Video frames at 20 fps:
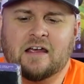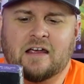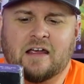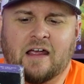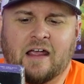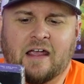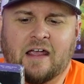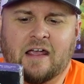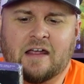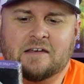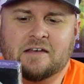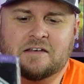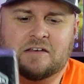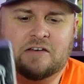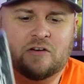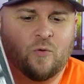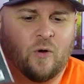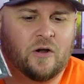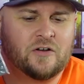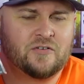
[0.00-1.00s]
and
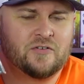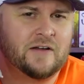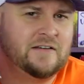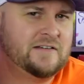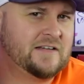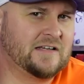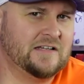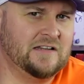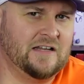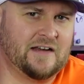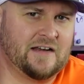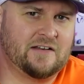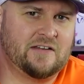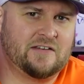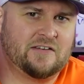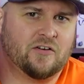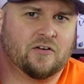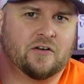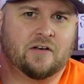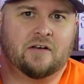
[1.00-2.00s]
you are trying to collect
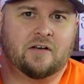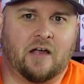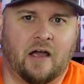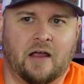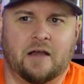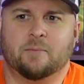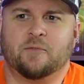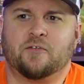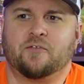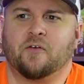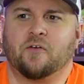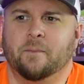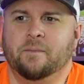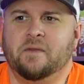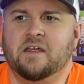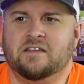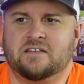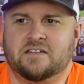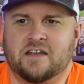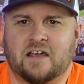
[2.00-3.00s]
certain items from
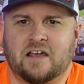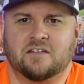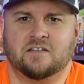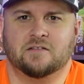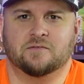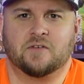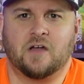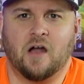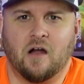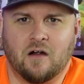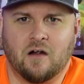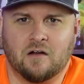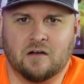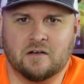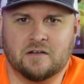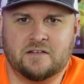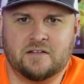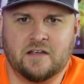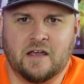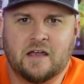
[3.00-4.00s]
these decks of
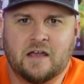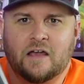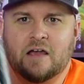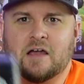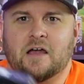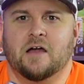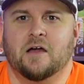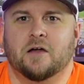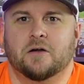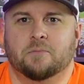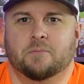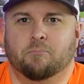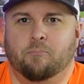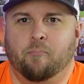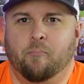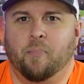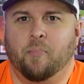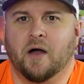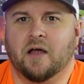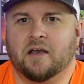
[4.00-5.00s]
cards.
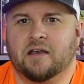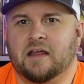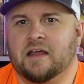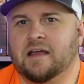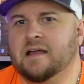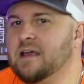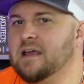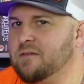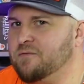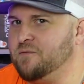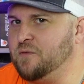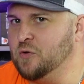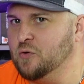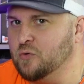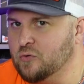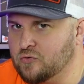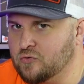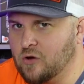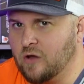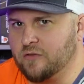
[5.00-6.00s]
But if
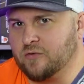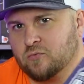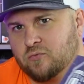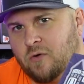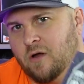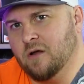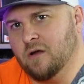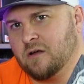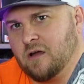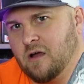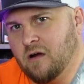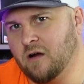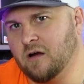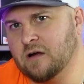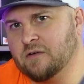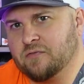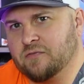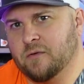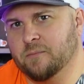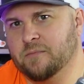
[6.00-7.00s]
you draw the wrong
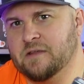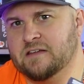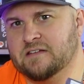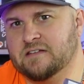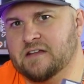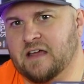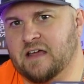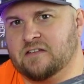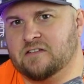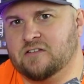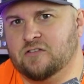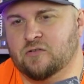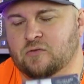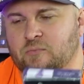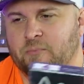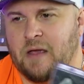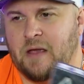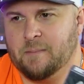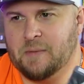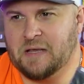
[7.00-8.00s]
card from these decks, you
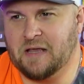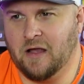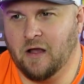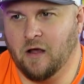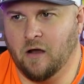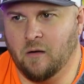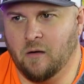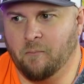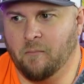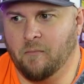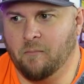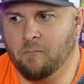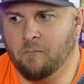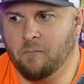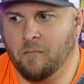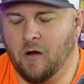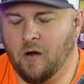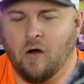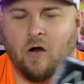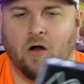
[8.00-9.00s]
may become
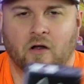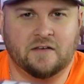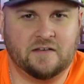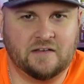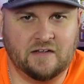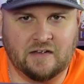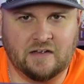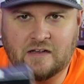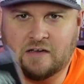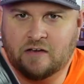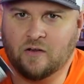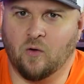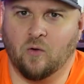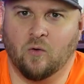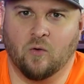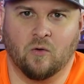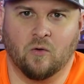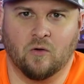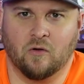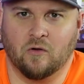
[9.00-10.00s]
haunted
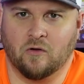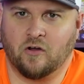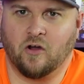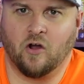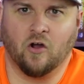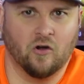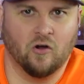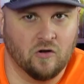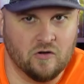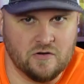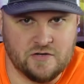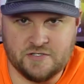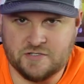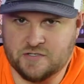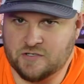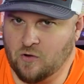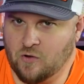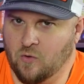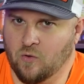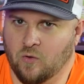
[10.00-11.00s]
or
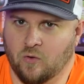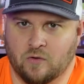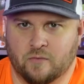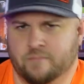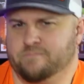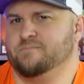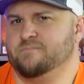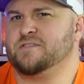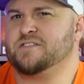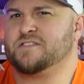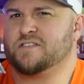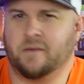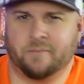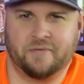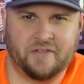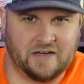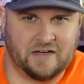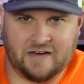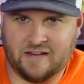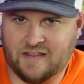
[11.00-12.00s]
cursed or
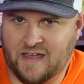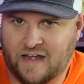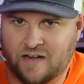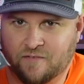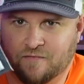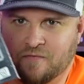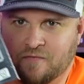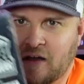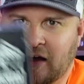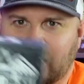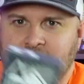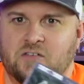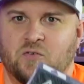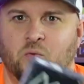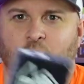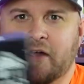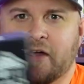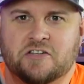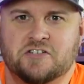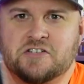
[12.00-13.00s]
something to that effect,
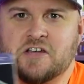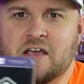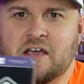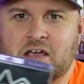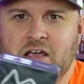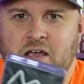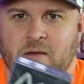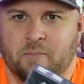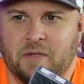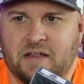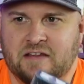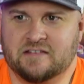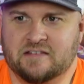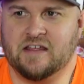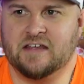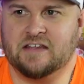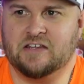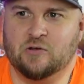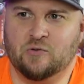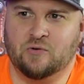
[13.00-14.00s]
which means
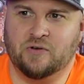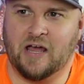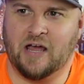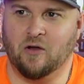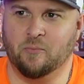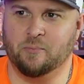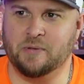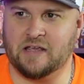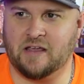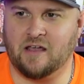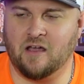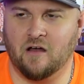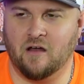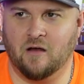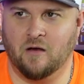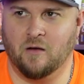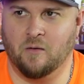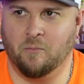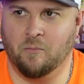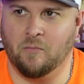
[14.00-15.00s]
that you now
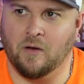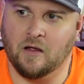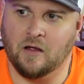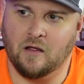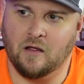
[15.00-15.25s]
become